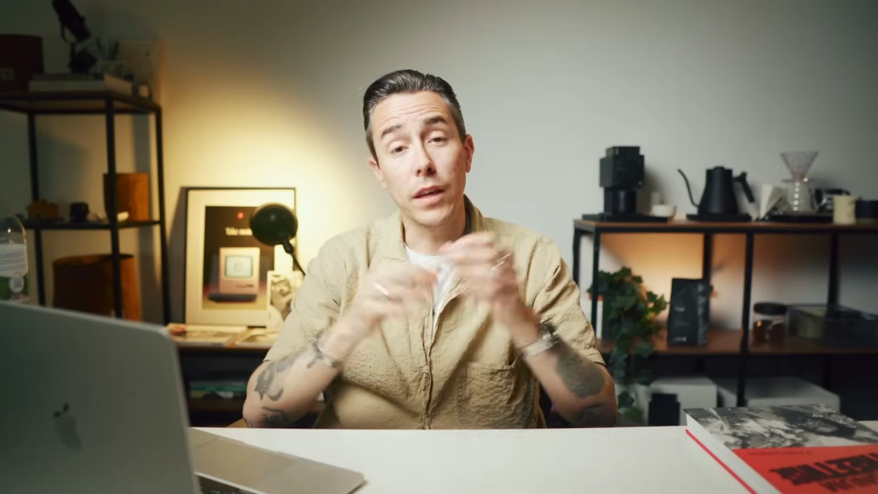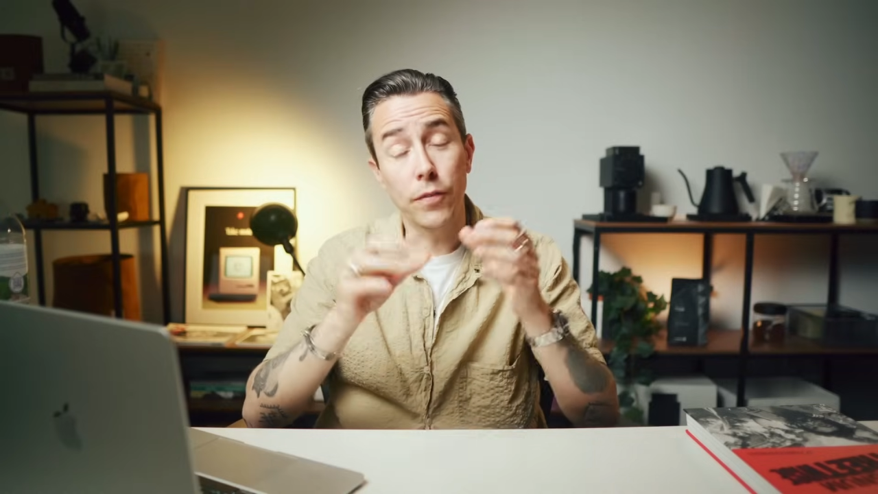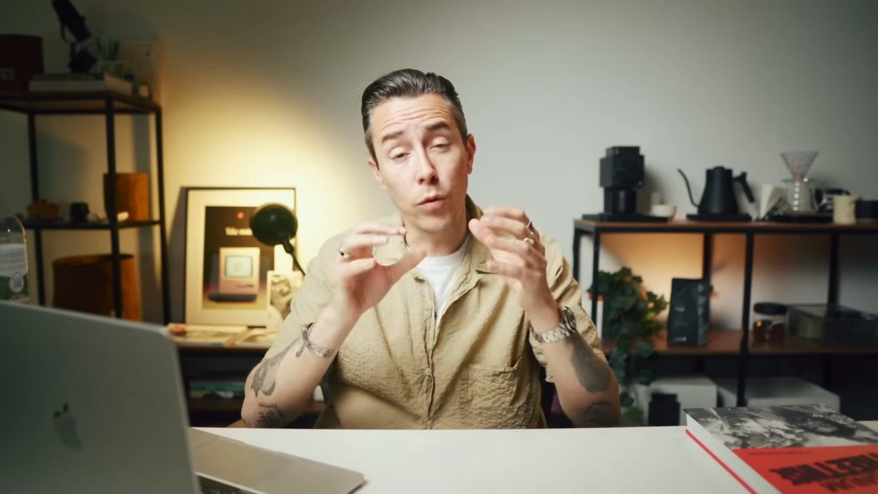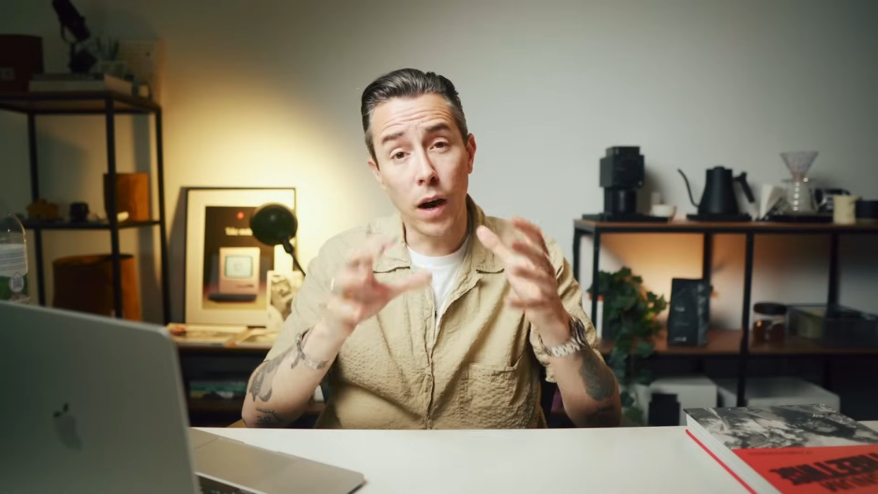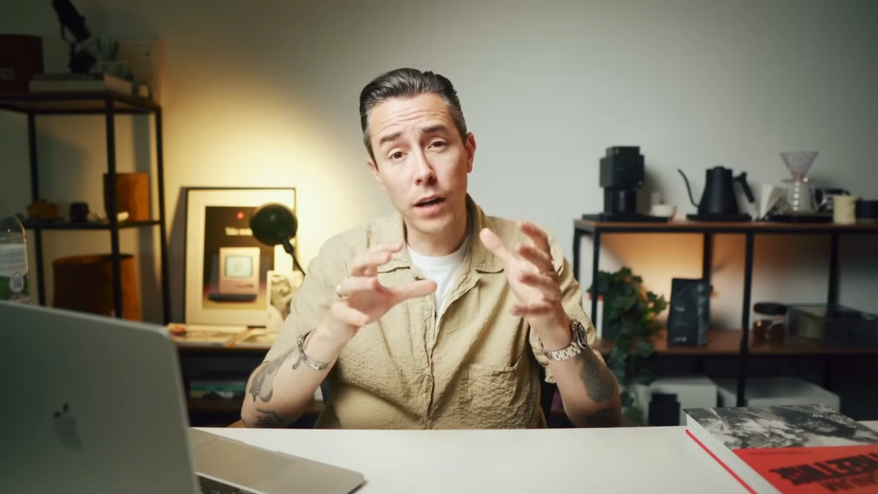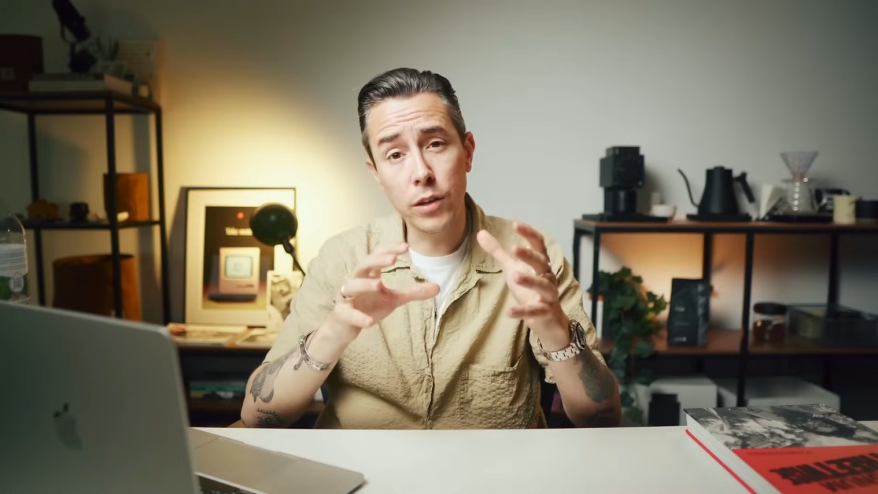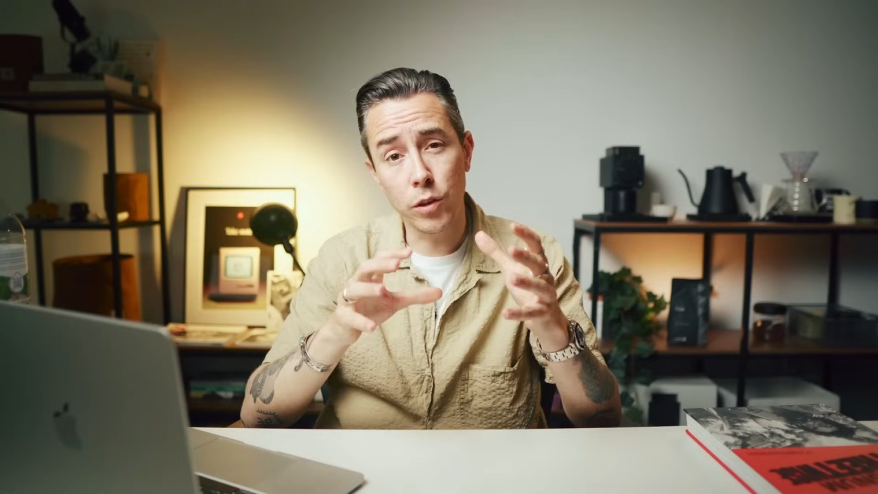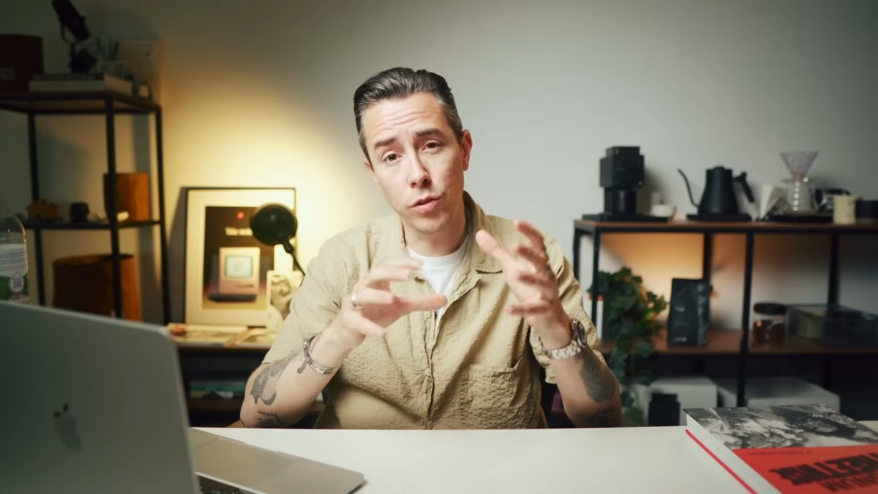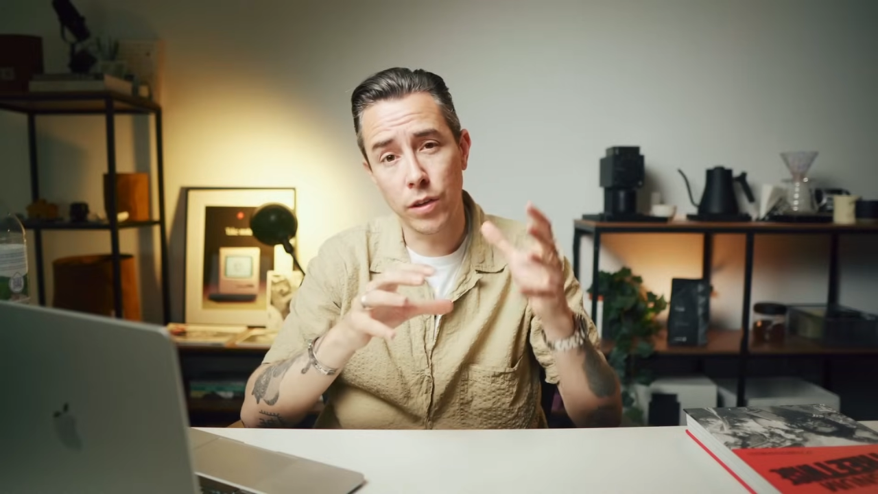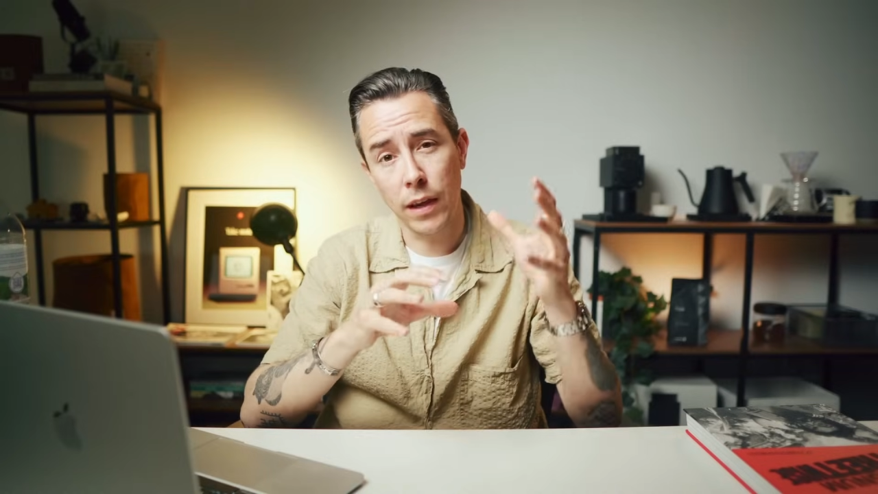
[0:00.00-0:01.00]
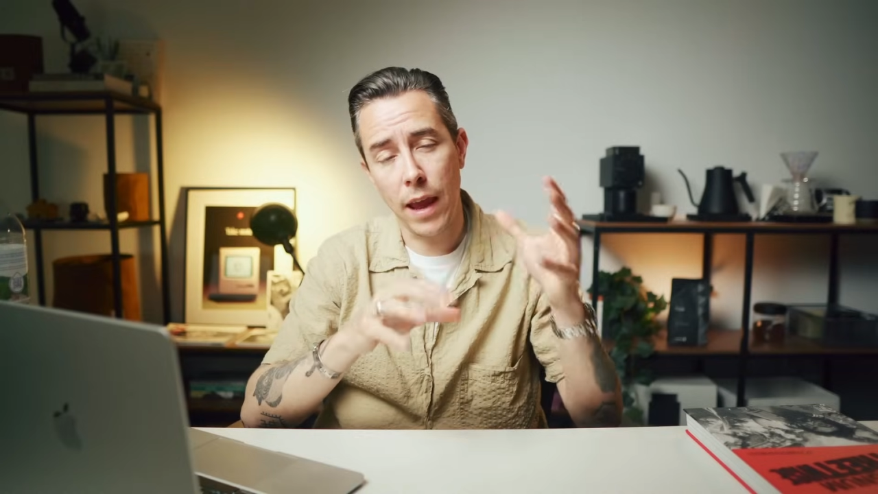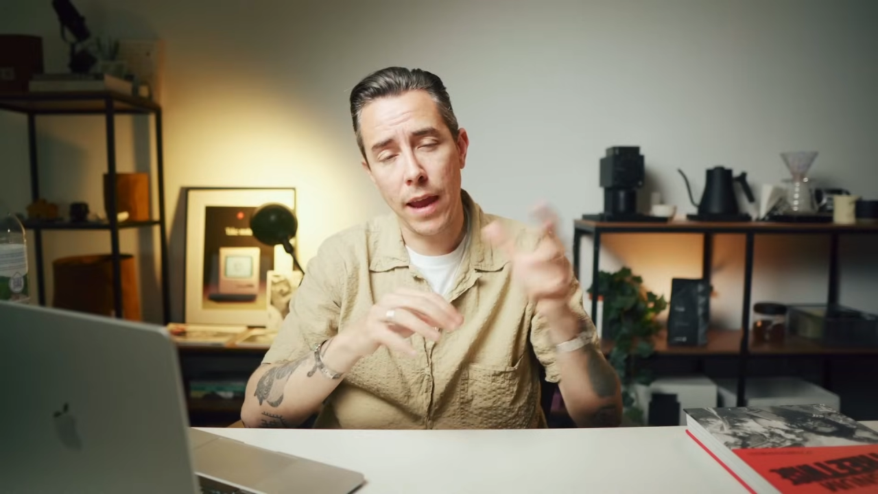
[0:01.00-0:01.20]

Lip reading: If you aren't using